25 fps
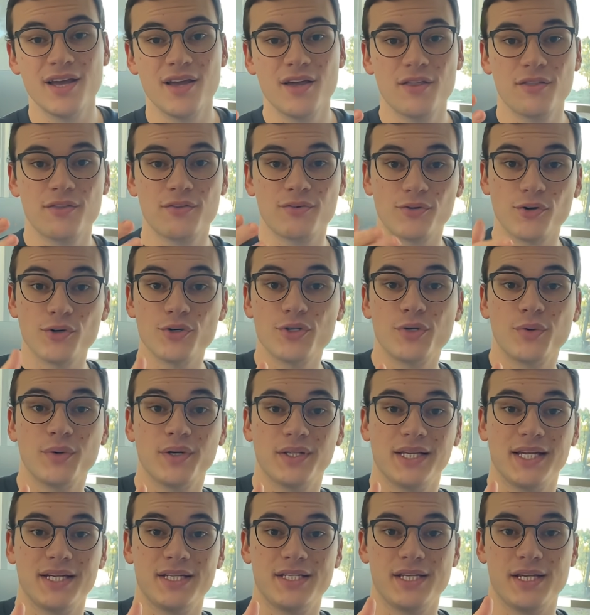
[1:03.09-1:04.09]
through to a
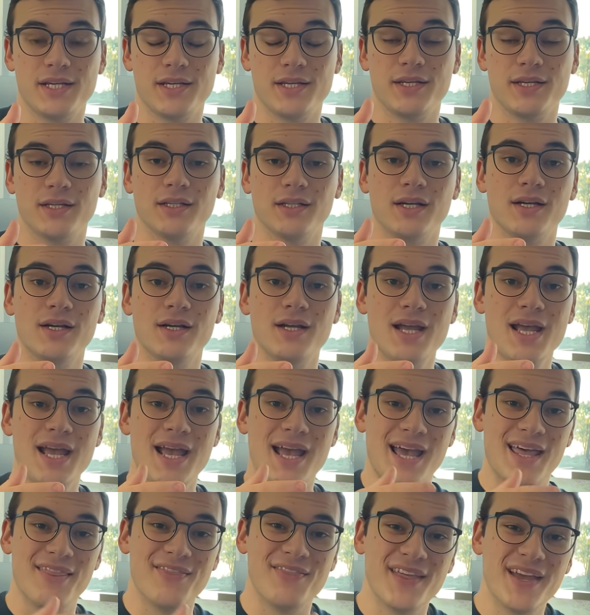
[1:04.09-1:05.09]
lenticular
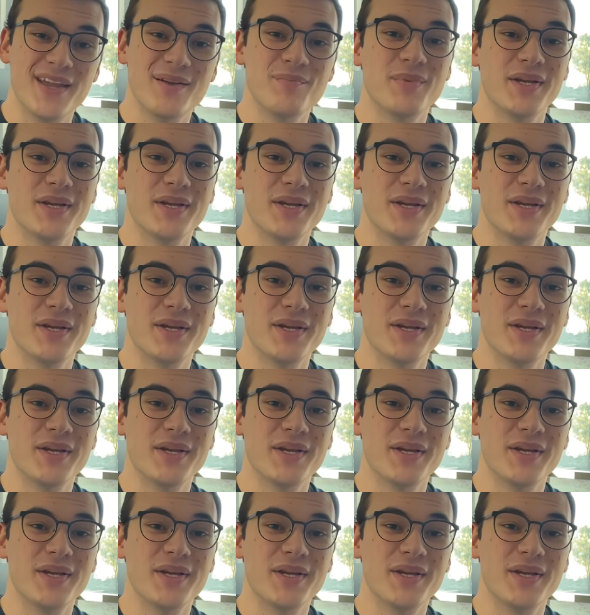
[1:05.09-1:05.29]
and then